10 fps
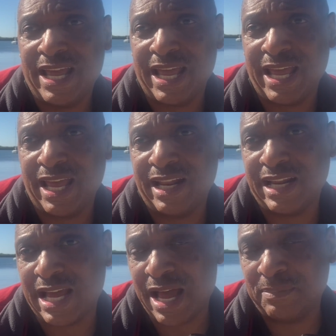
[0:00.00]
And
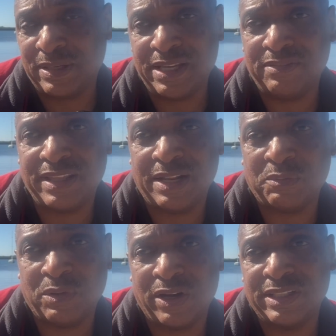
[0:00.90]
I believe that
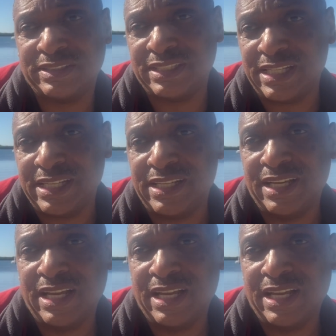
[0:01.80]
we're going to see